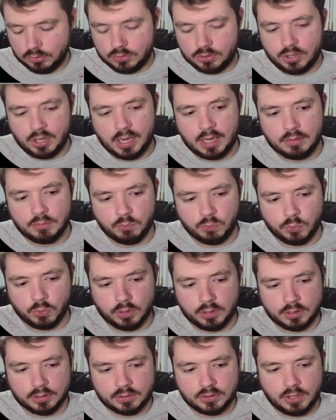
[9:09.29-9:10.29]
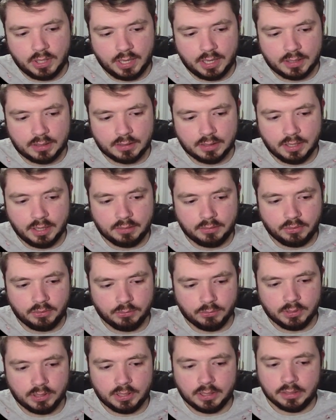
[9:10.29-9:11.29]

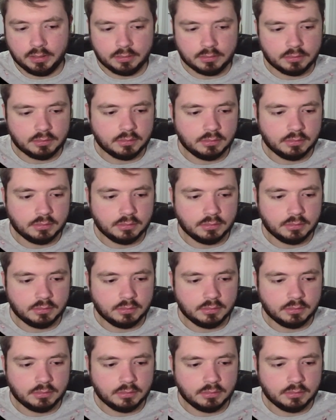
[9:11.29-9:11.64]
10.1.10.3,